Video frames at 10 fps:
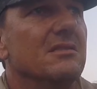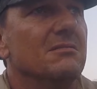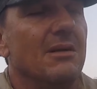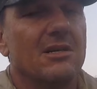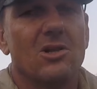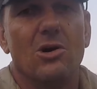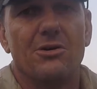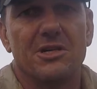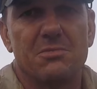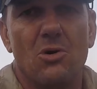A
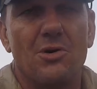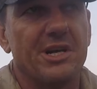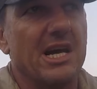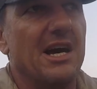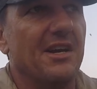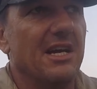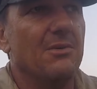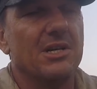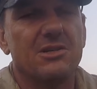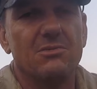glorious morning out here.
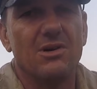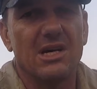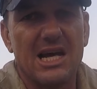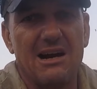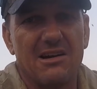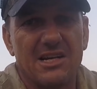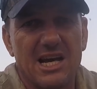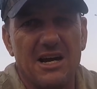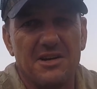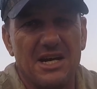We're currently
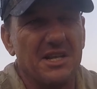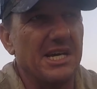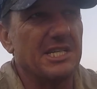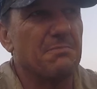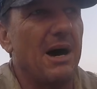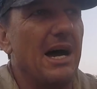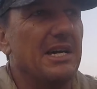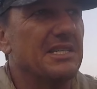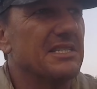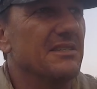going down the East
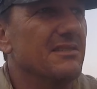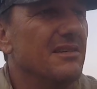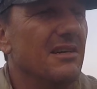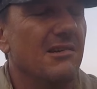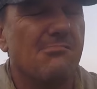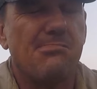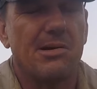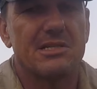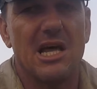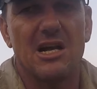Bains,
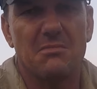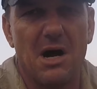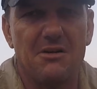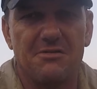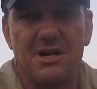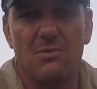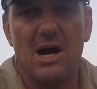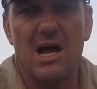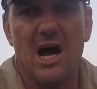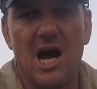slowly motoring our
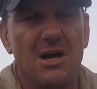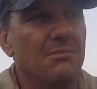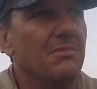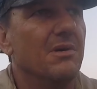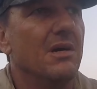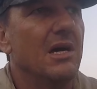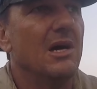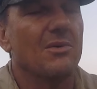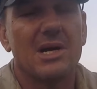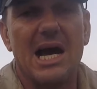way home.
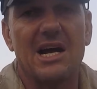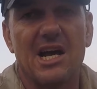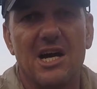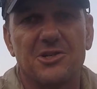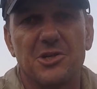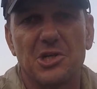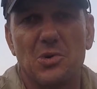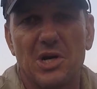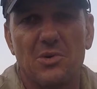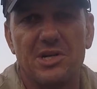Can't go too
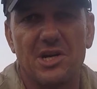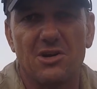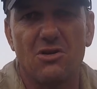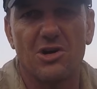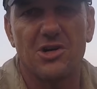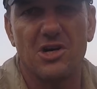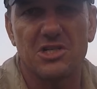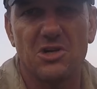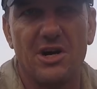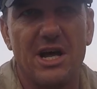quick when you've got crocodiles
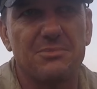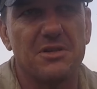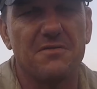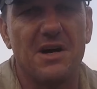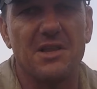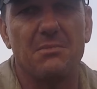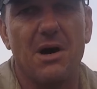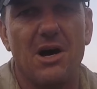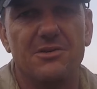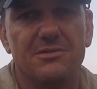tied up to the front of the
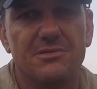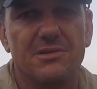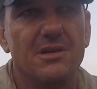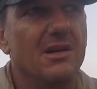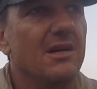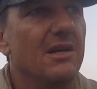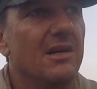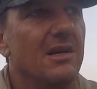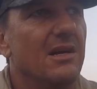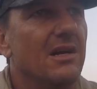boat,
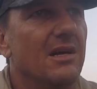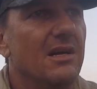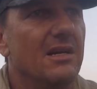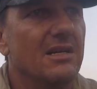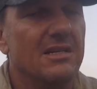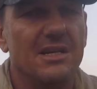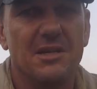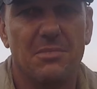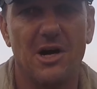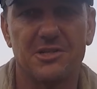and
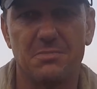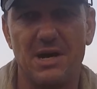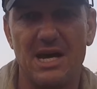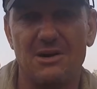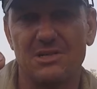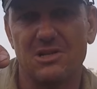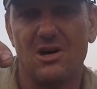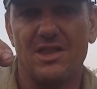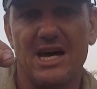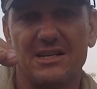the boat's bow is
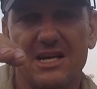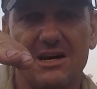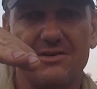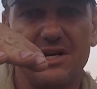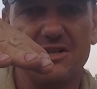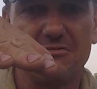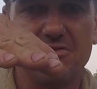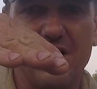like that going down the river.